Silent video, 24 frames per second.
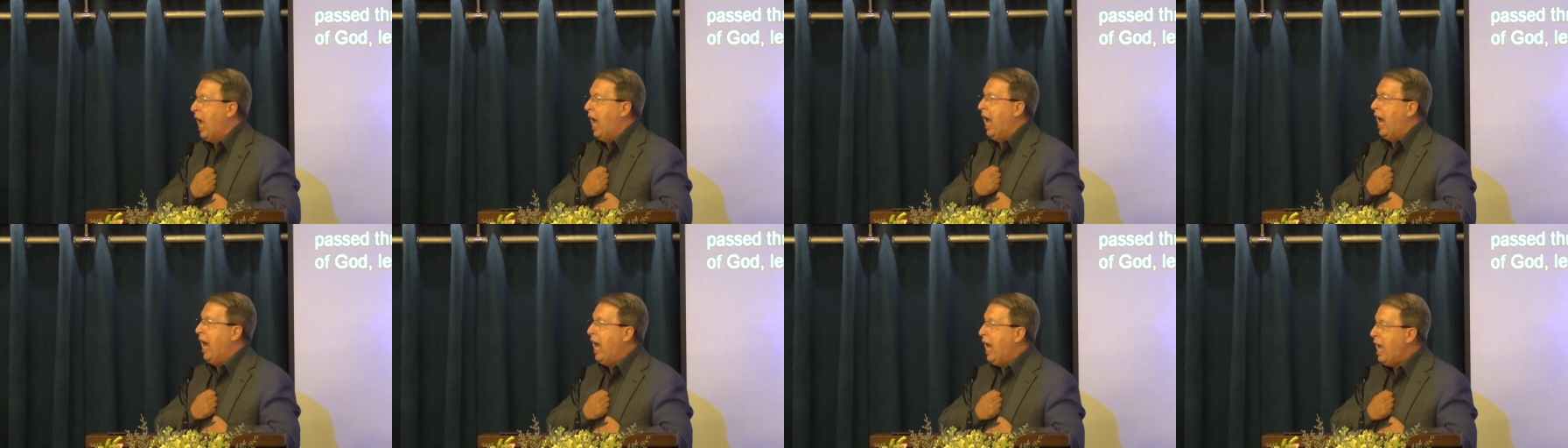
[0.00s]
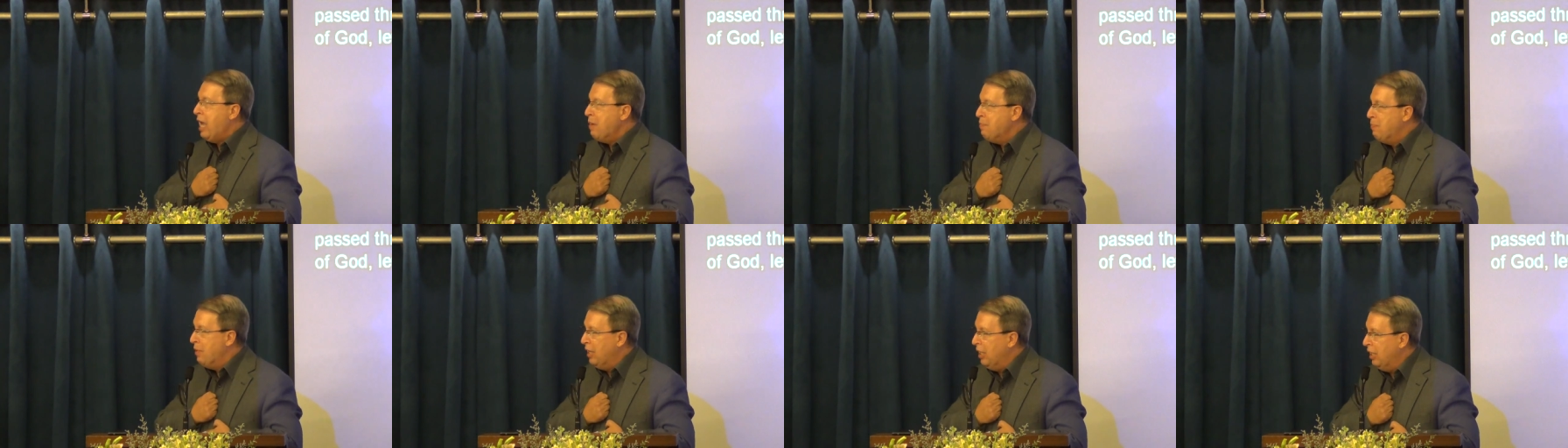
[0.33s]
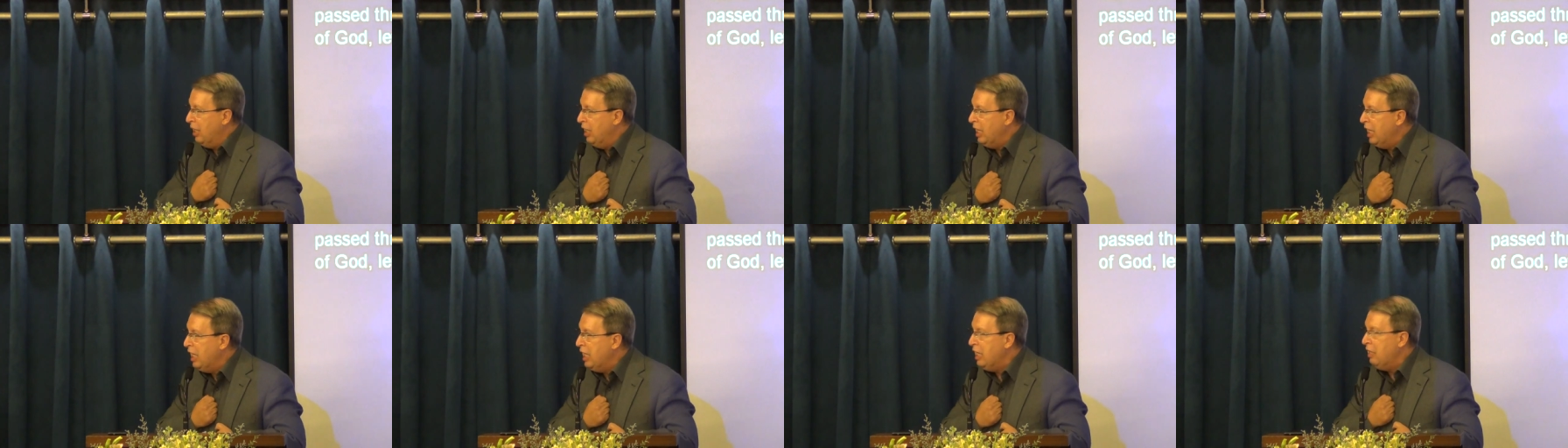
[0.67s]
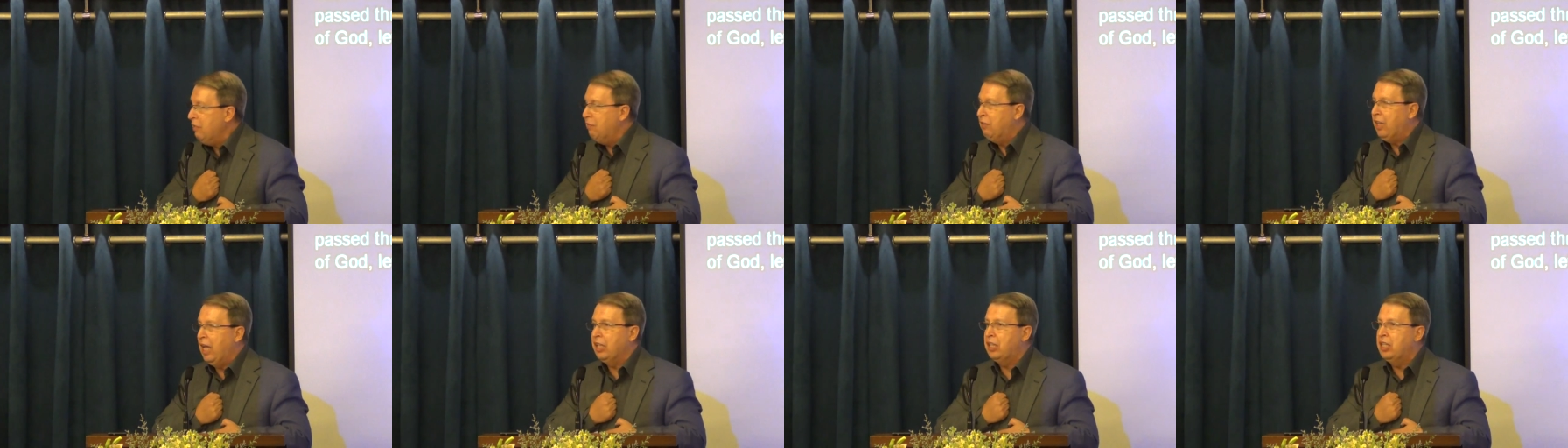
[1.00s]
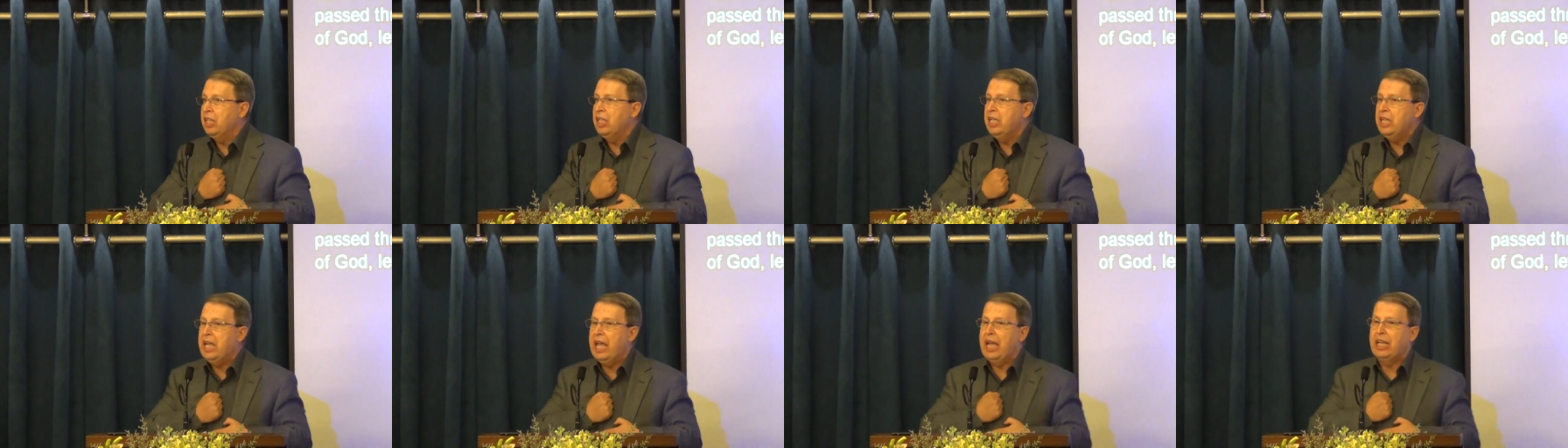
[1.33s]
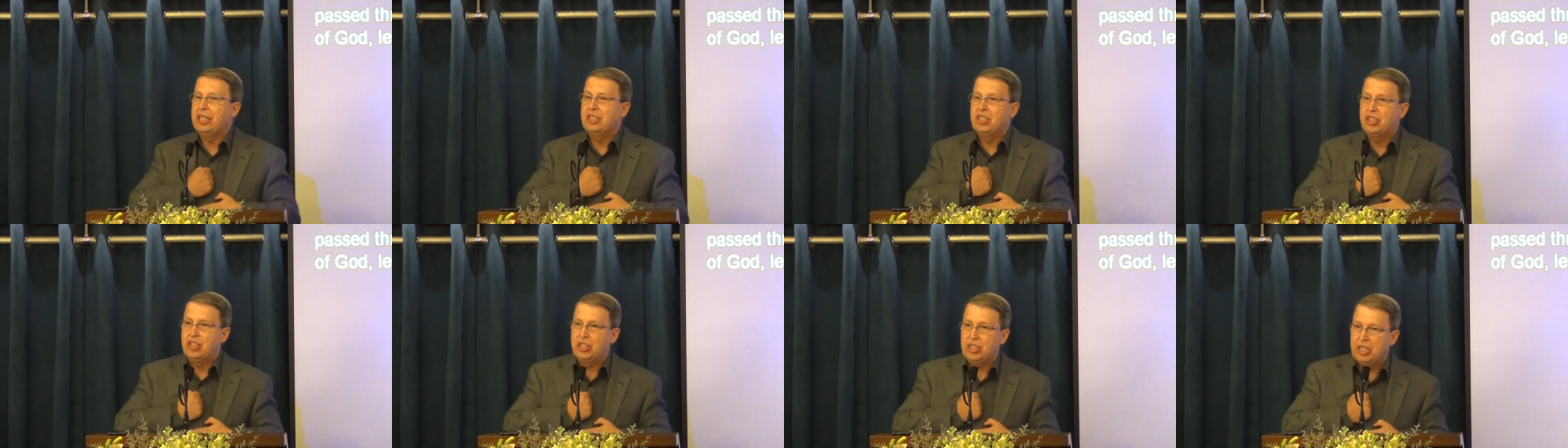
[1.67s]
I believe that He
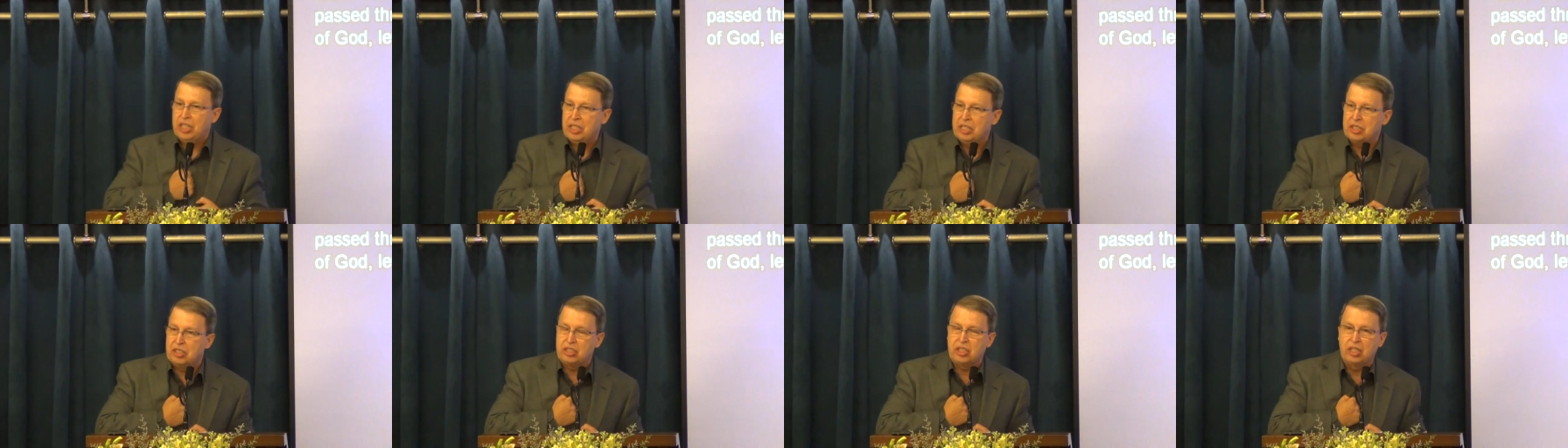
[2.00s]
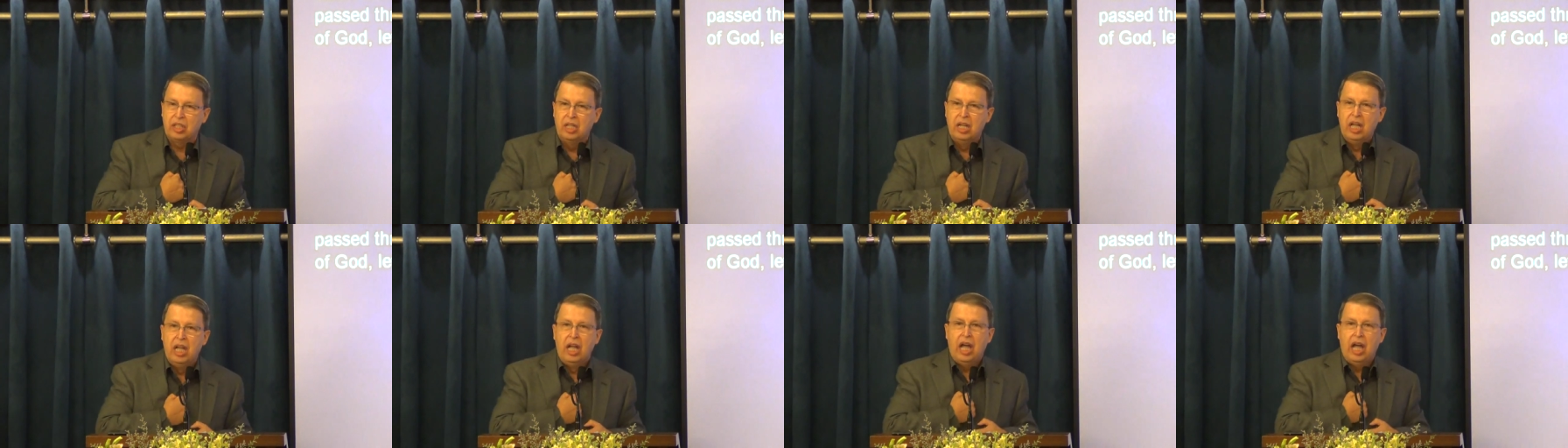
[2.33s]
exists.